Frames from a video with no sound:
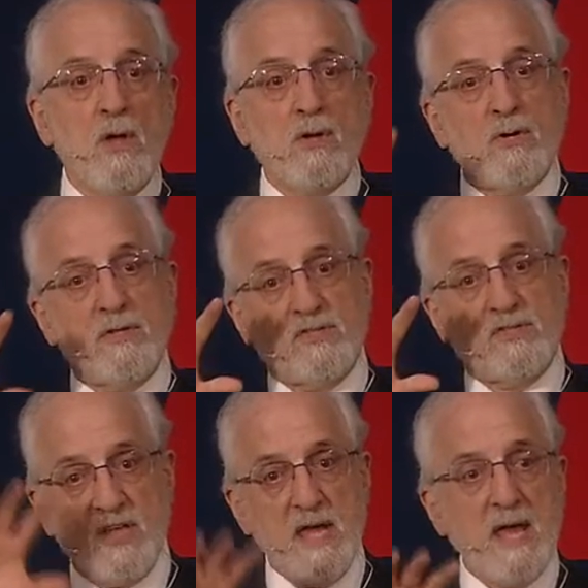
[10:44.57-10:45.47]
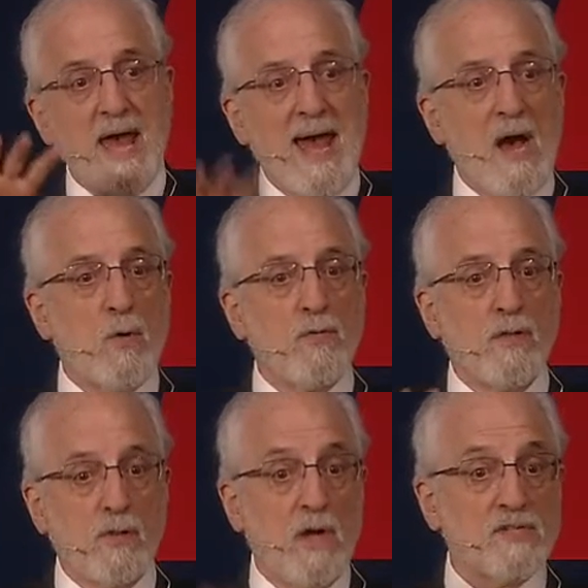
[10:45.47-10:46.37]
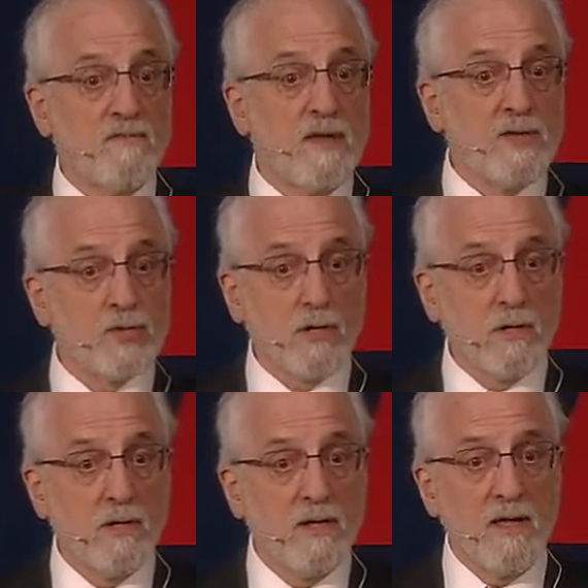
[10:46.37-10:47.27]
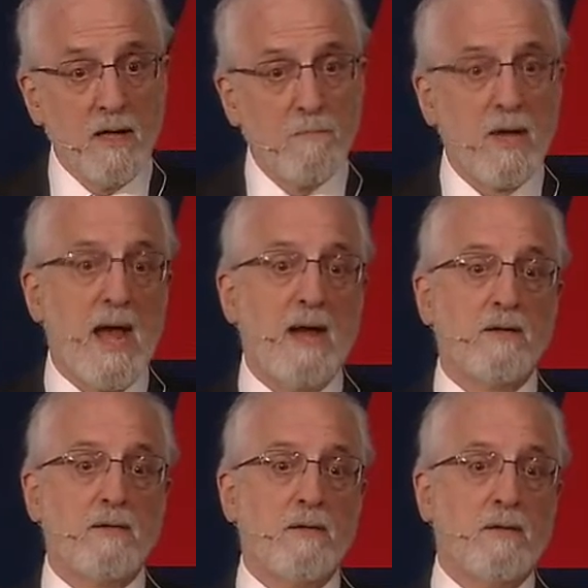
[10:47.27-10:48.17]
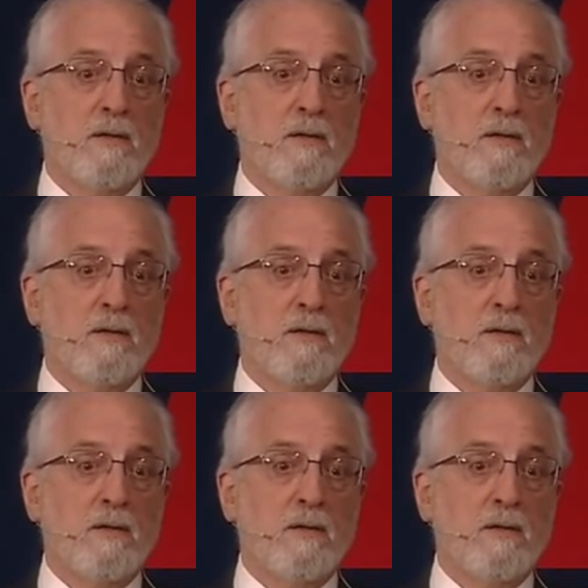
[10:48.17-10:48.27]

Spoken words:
could see how the laws of nature impacted